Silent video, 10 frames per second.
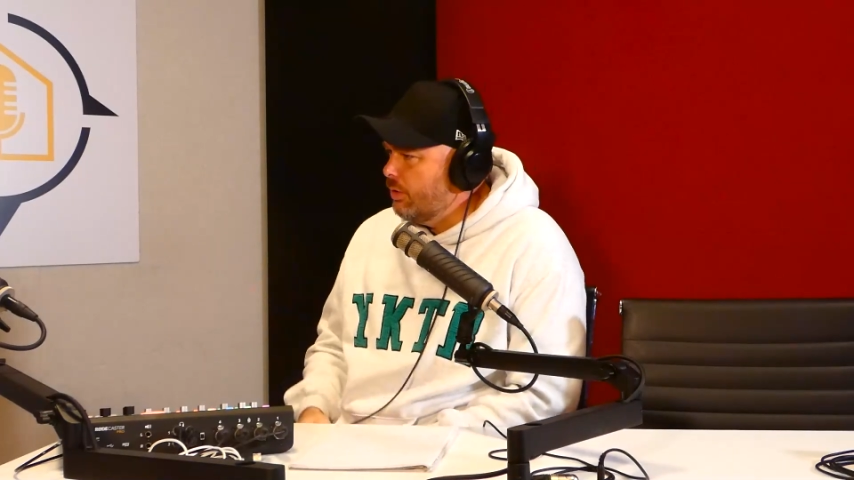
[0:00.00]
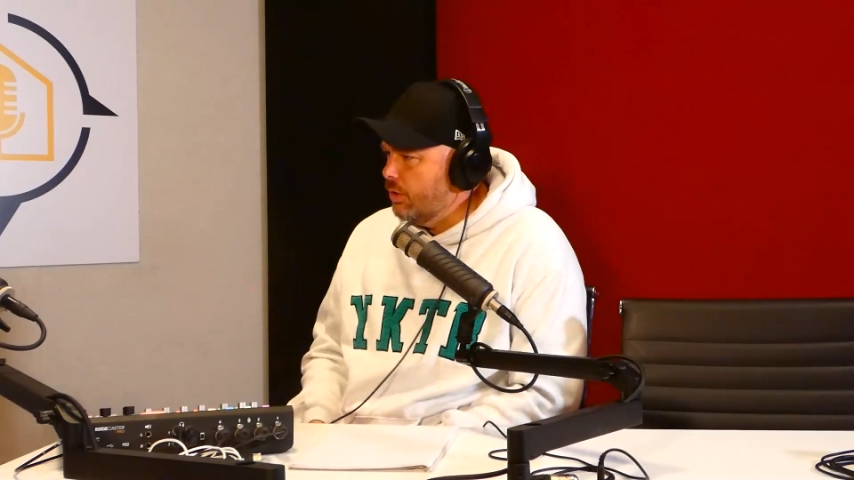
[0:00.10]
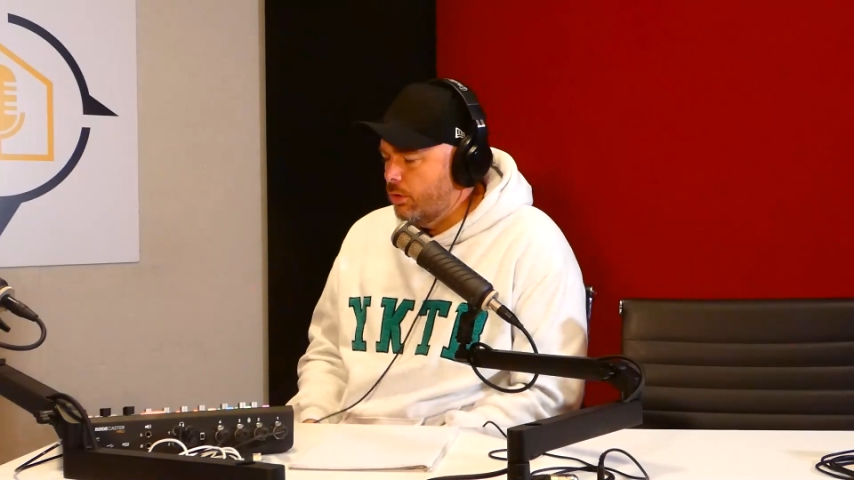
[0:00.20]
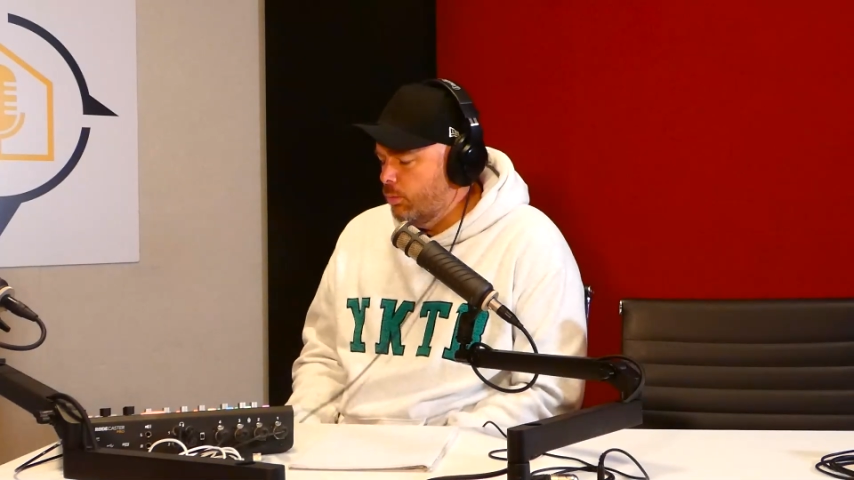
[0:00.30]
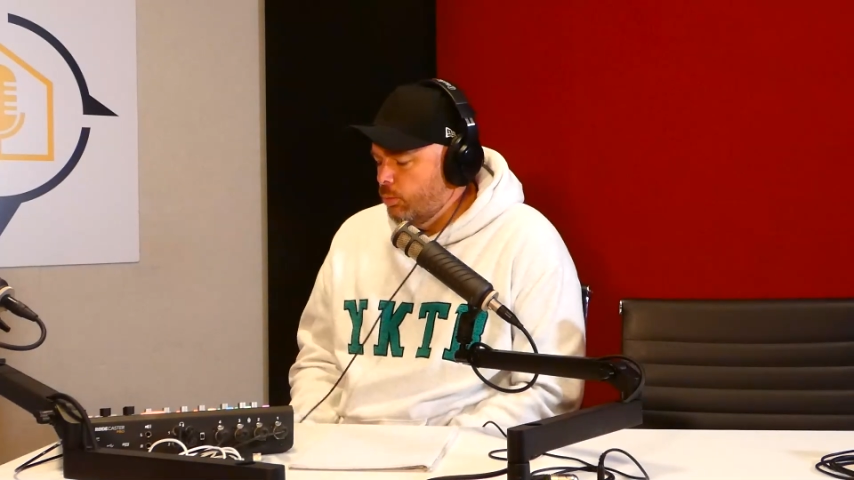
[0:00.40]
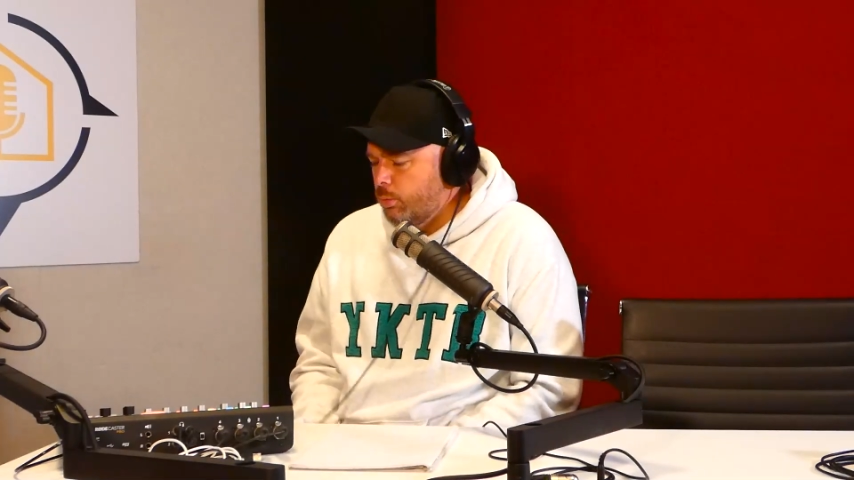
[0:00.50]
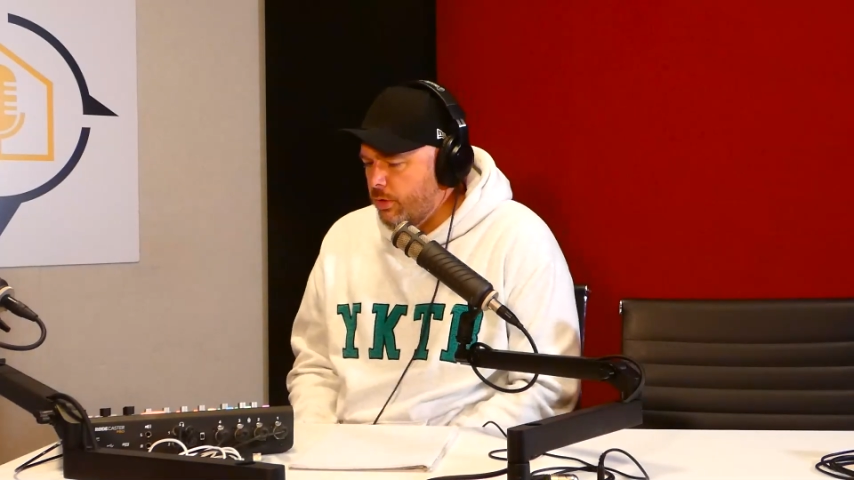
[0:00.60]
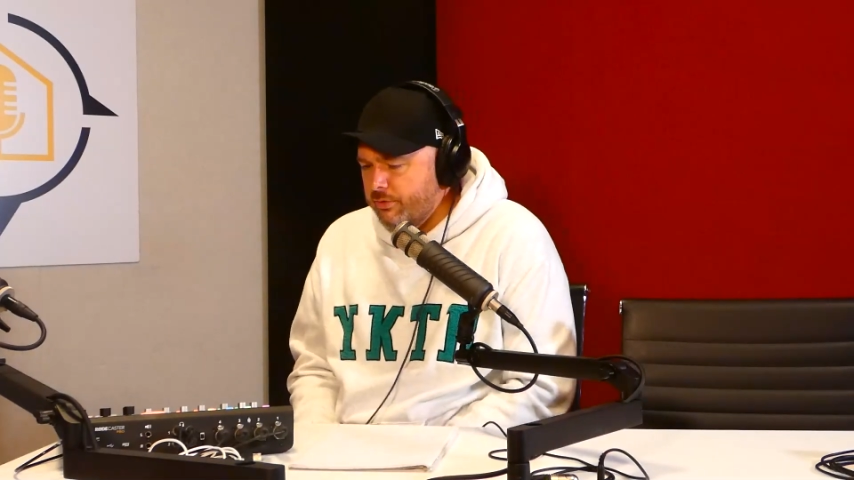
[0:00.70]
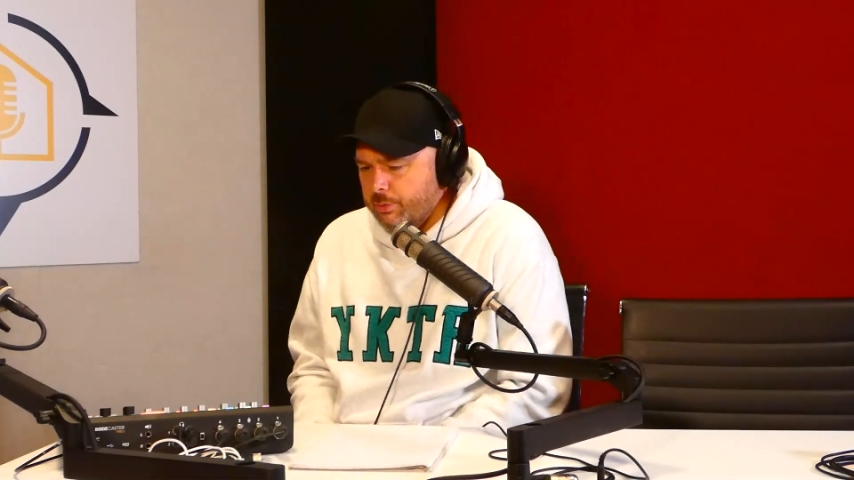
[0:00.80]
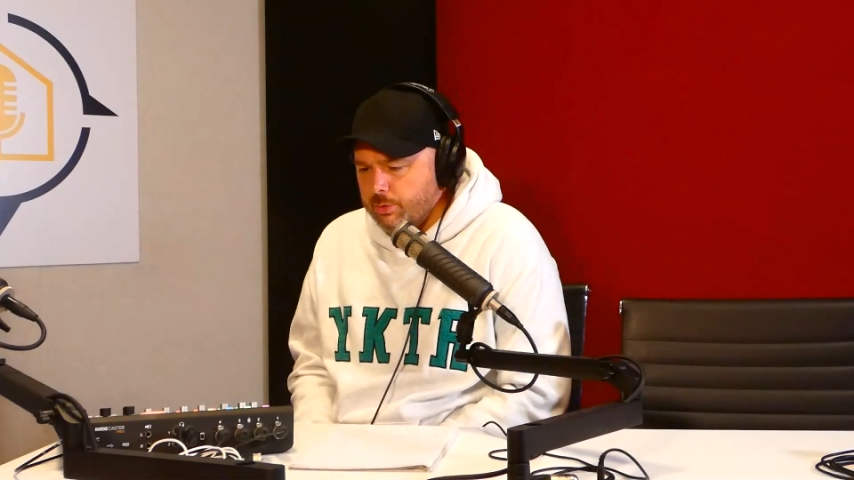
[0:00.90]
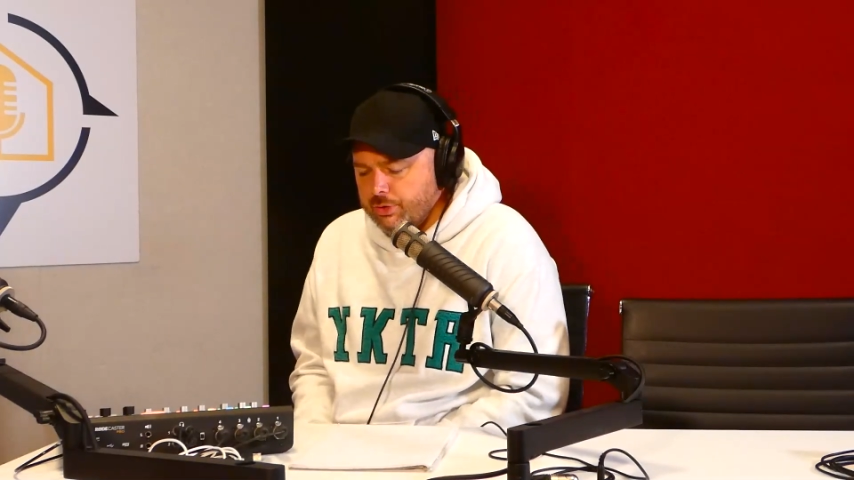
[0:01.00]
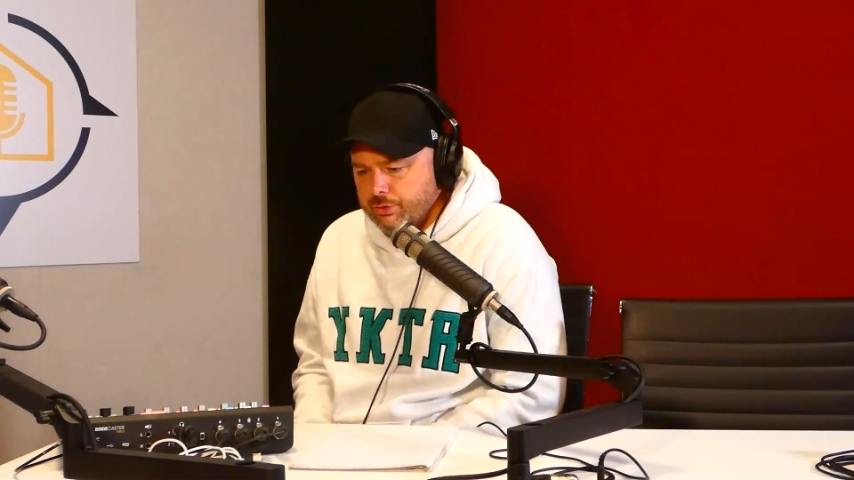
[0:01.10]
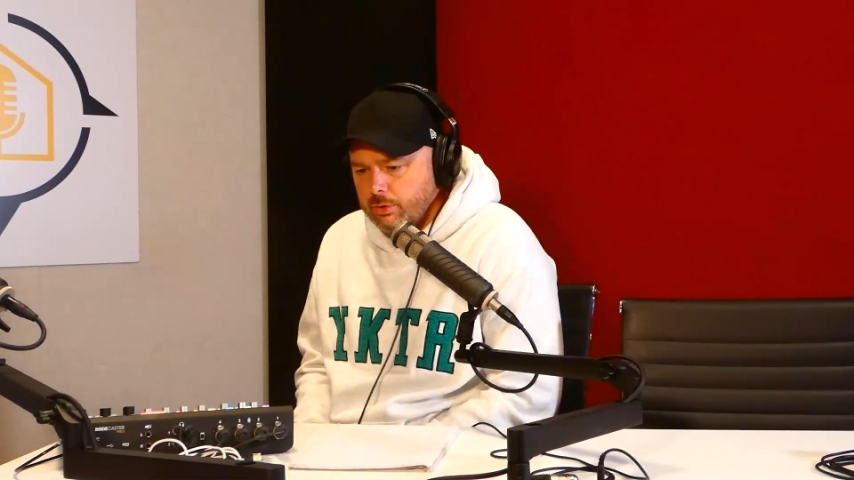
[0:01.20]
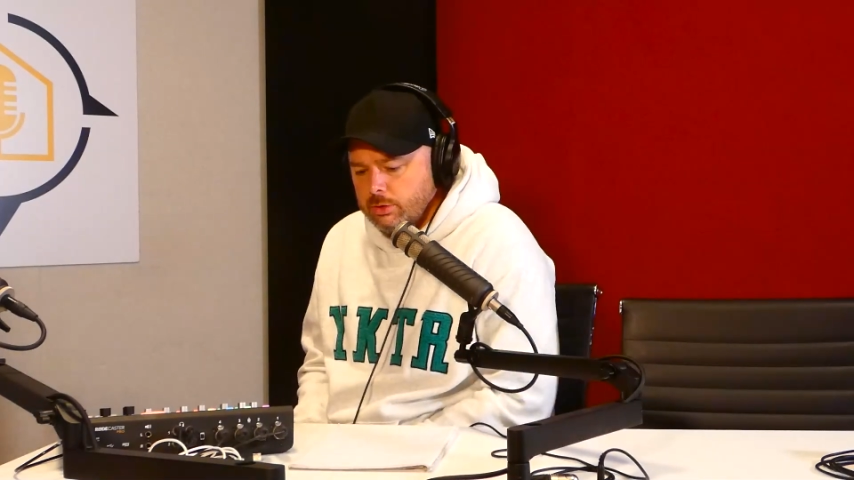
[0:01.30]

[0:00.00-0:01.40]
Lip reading: on it or whatever they want to do.